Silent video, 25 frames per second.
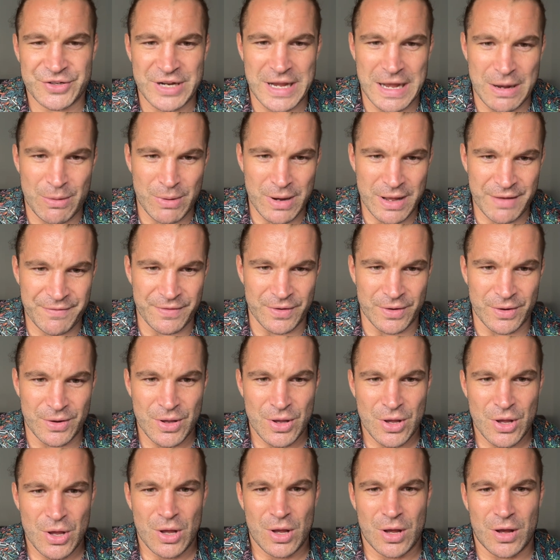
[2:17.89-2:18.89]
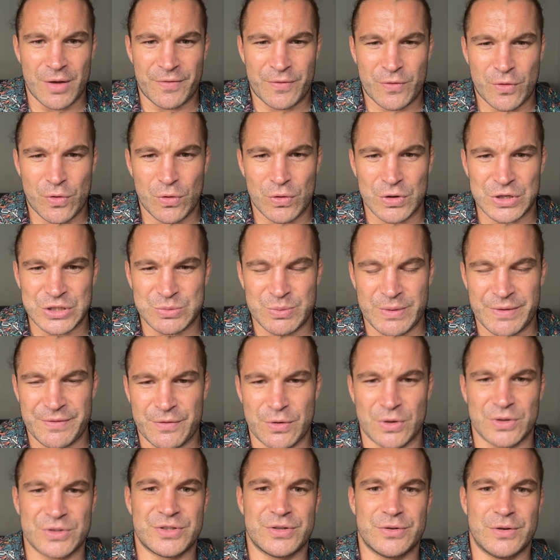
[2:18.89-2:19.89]
However, of course, we've
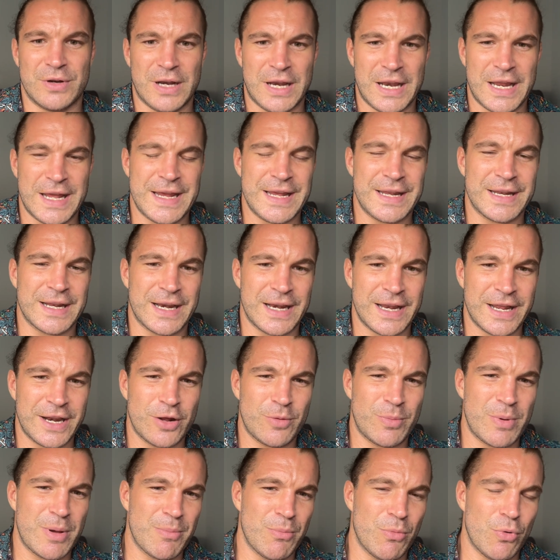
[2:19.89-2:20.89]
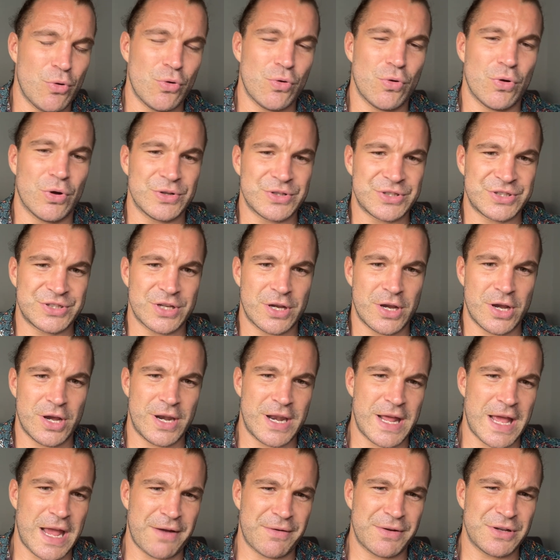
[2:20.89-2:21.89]
got to lean a little bit more on certain
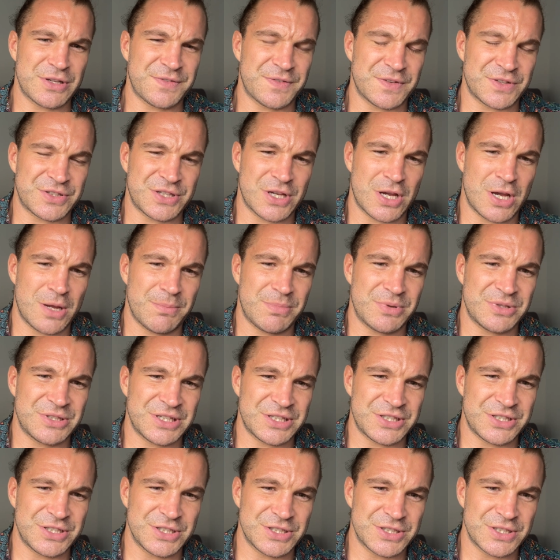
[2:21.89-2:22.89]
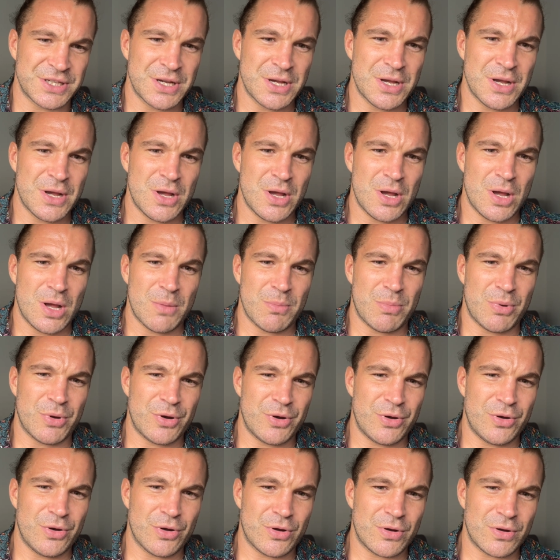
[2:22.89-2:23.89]
areas for certain positions, but
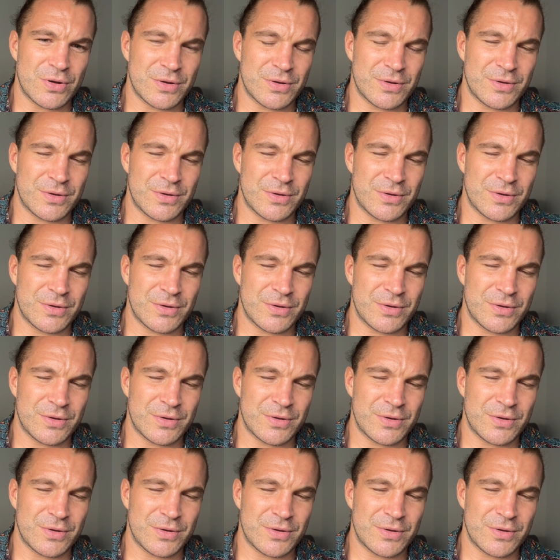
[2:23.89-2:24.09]
not